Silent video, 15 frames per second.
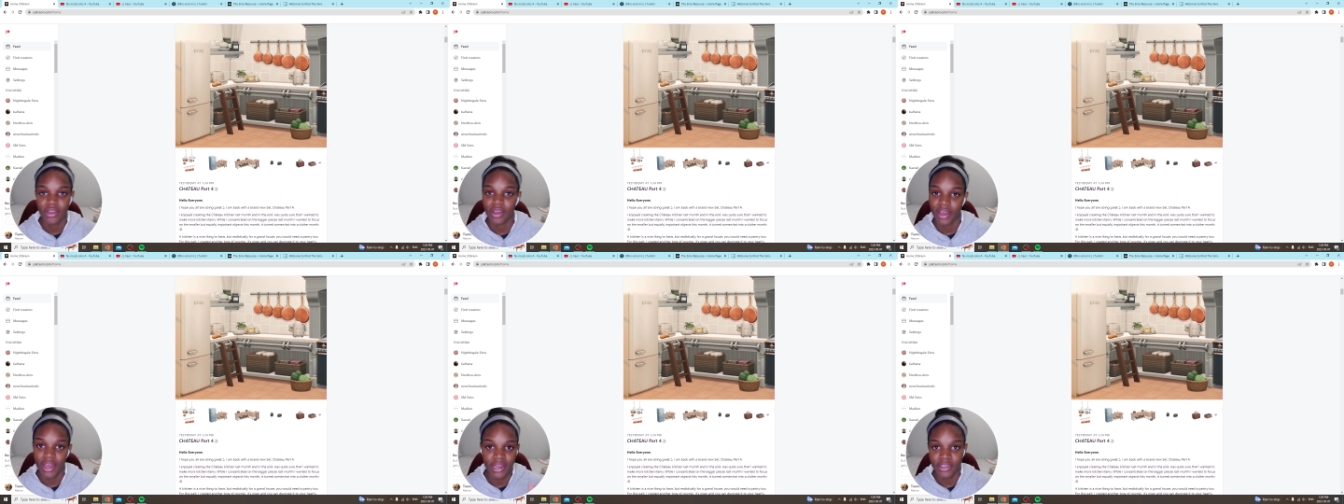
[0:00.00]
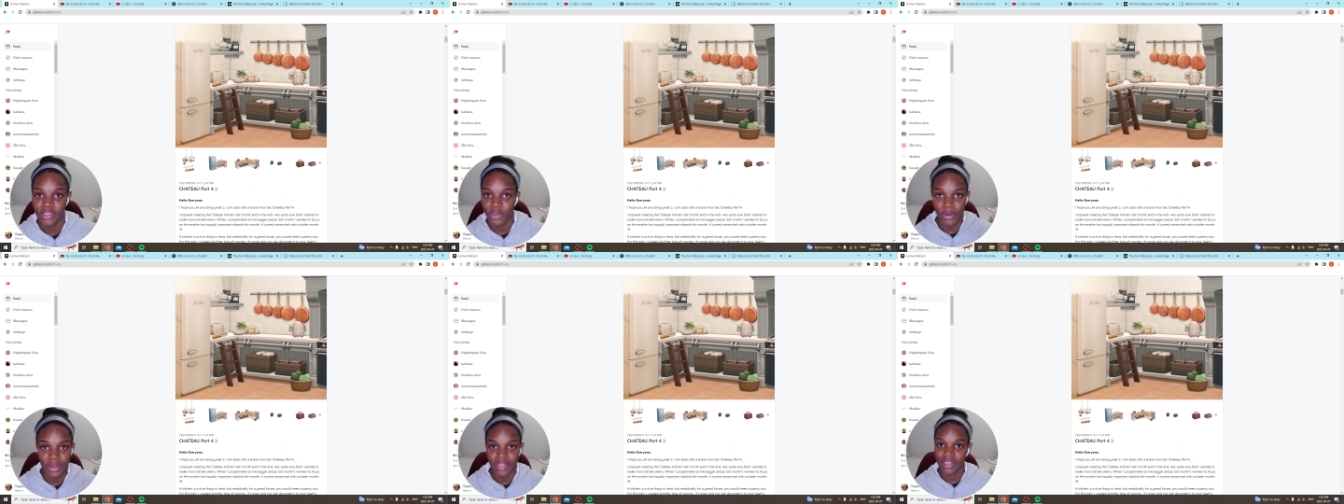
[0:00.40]
and
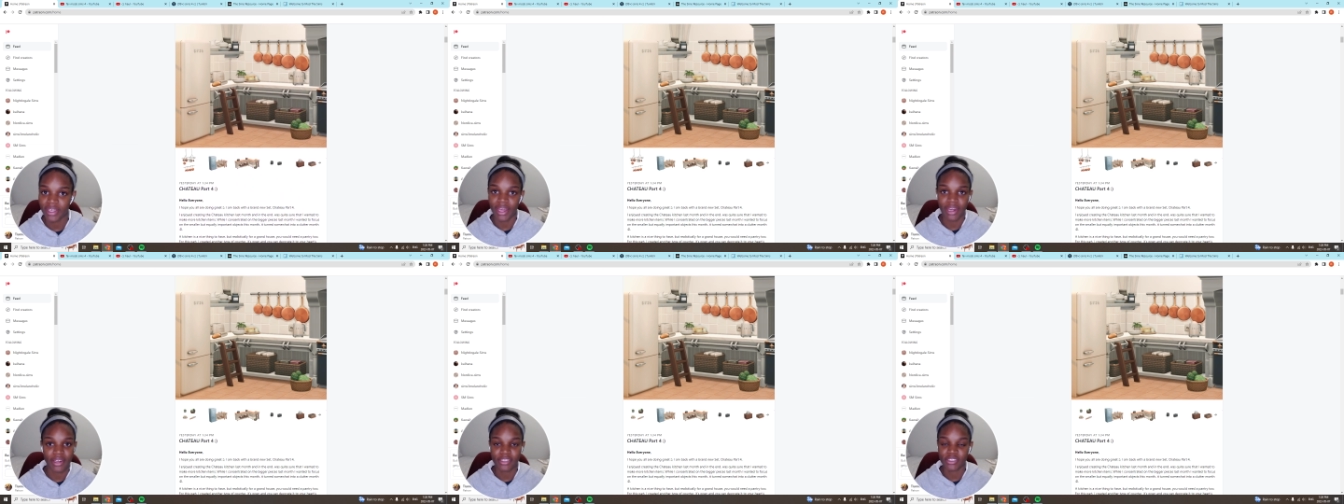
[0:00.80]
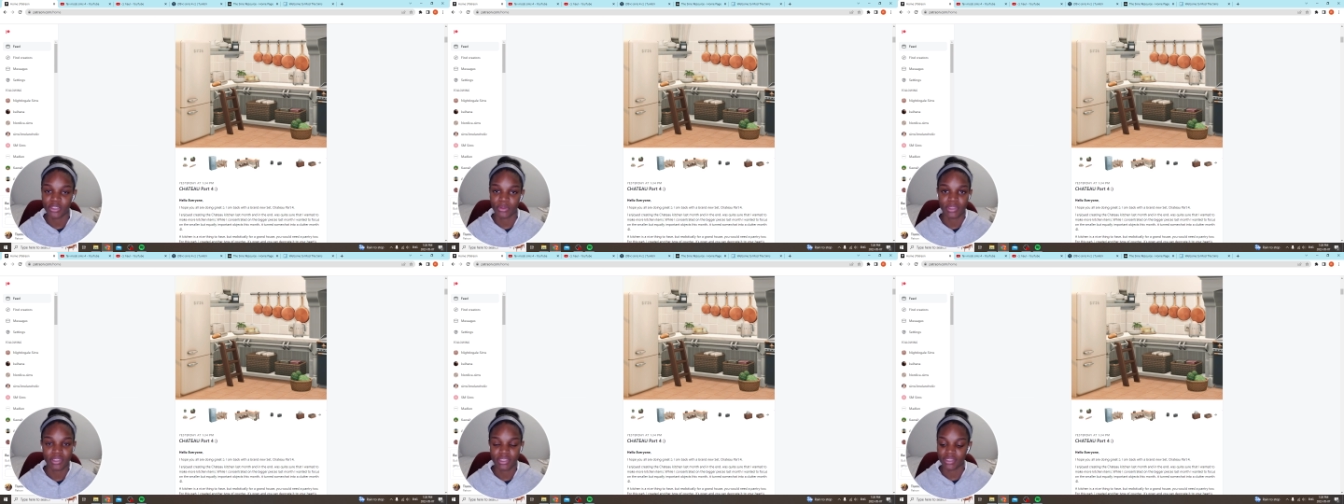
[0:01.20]
I can get it as soon
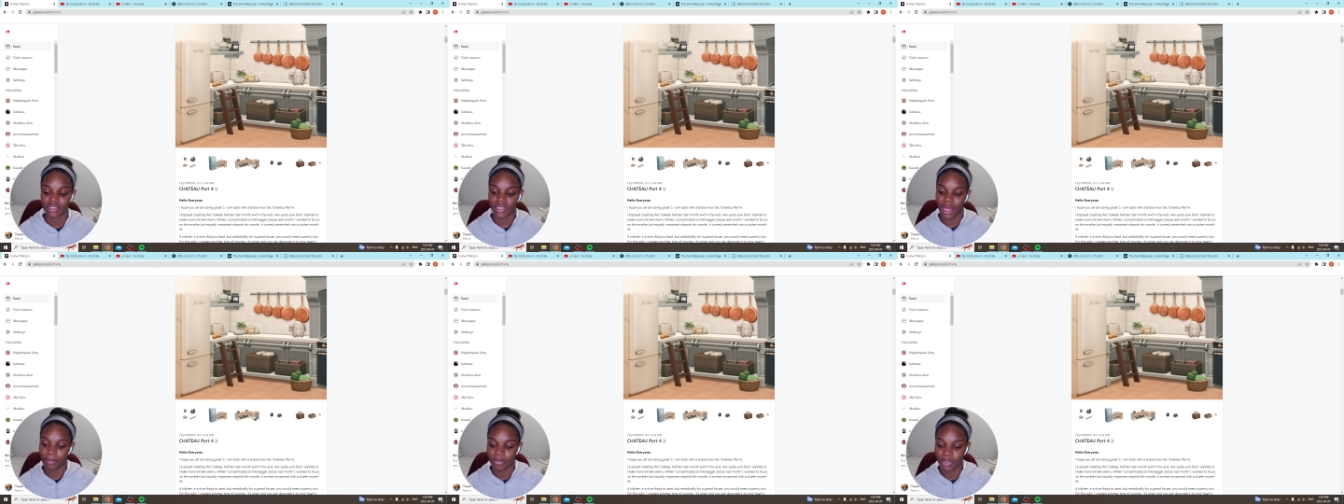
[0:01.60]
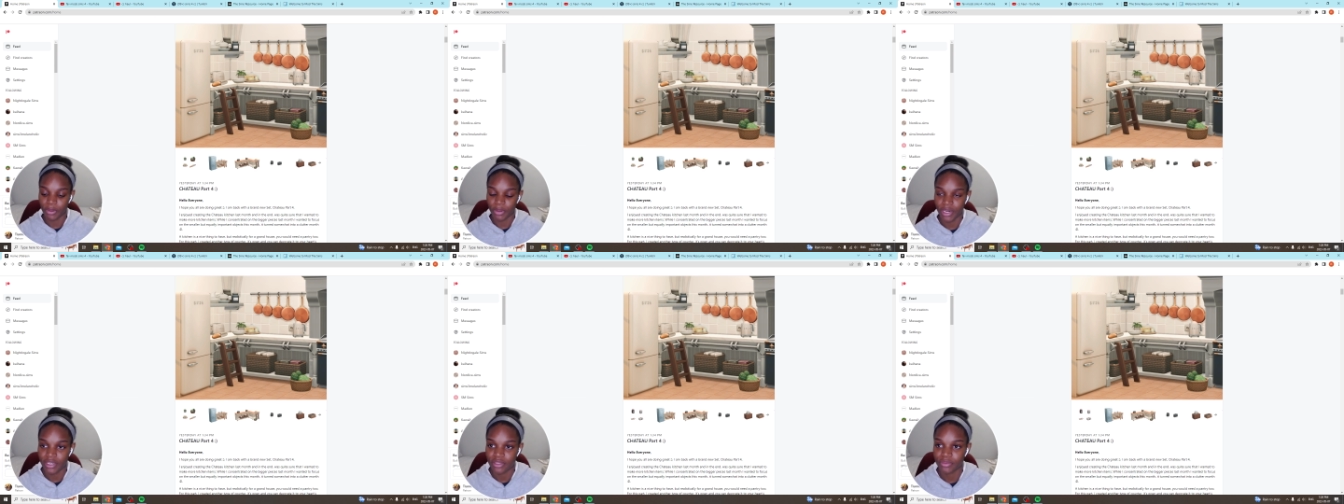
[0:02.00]
as it's
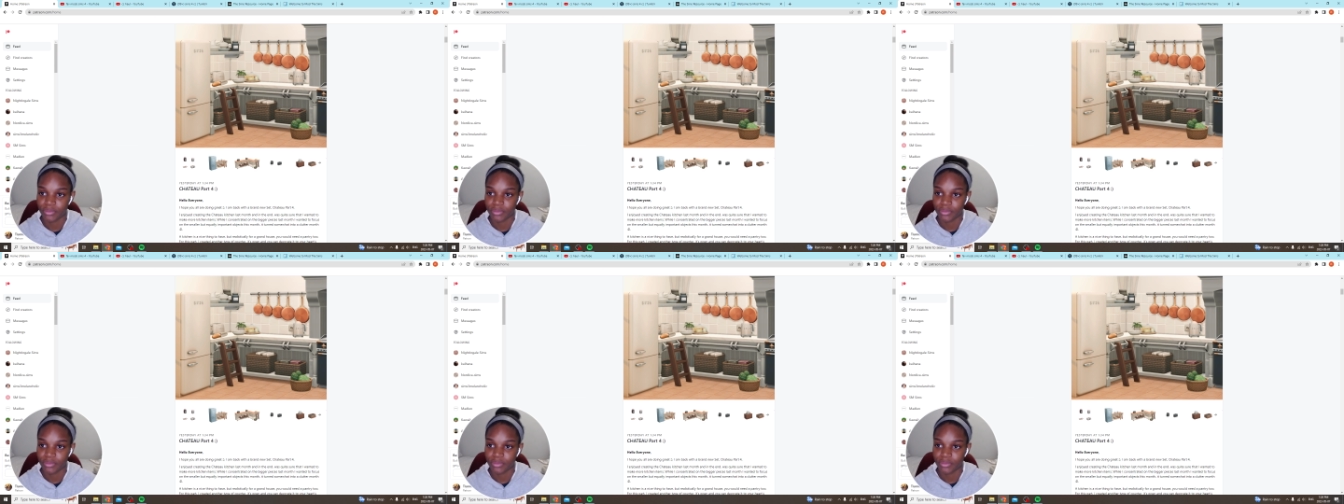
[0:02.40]
uploaded.